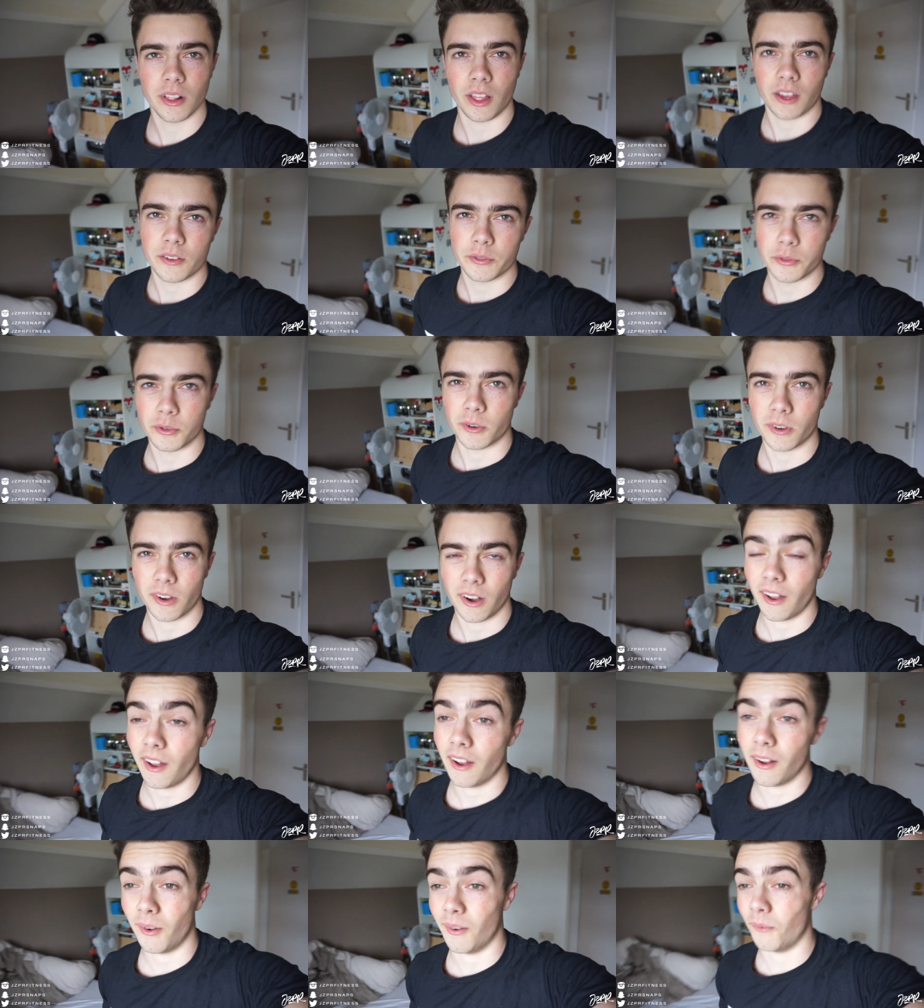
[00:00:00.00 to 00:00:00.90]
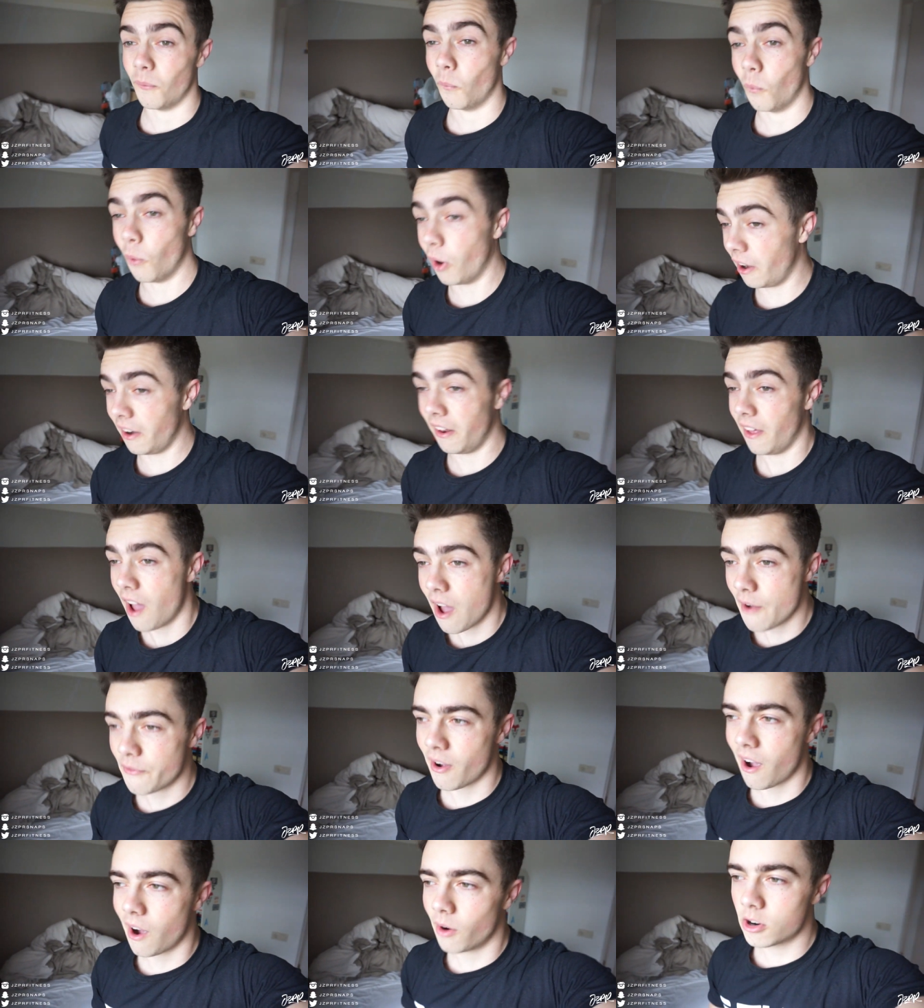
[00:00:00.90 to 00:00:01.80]
like for one and a
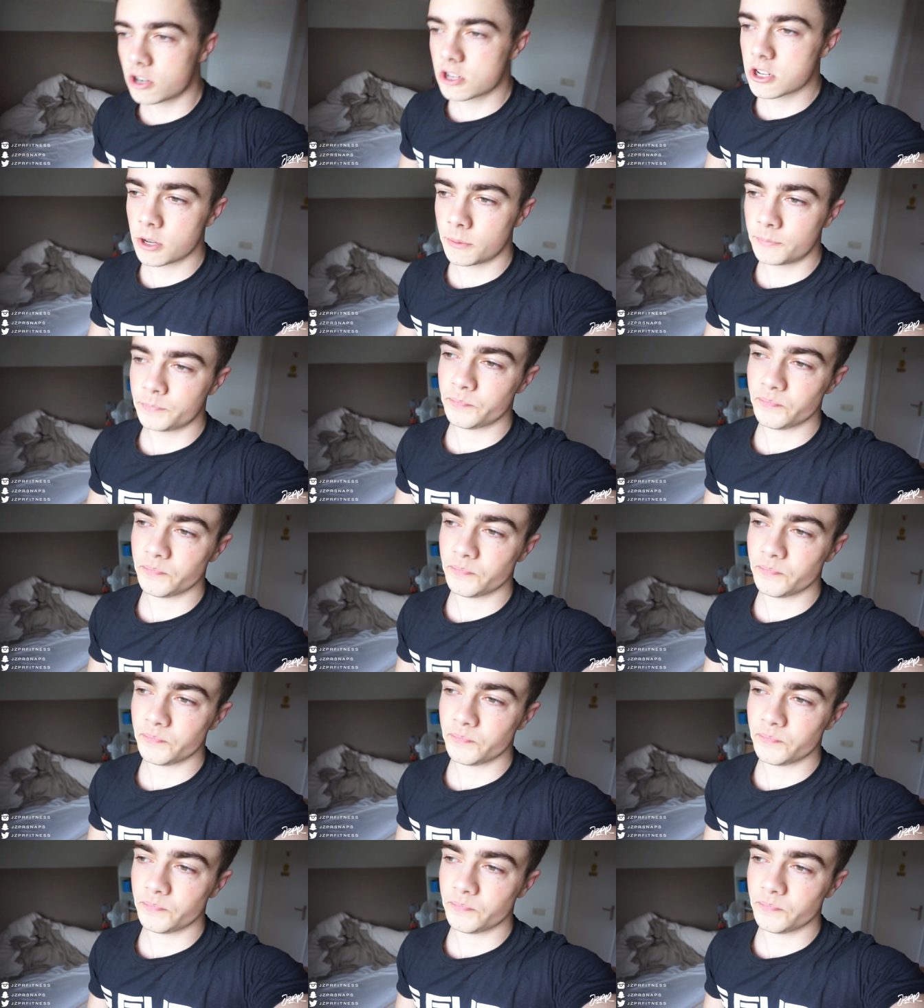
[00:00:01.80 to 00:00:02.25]
half hours.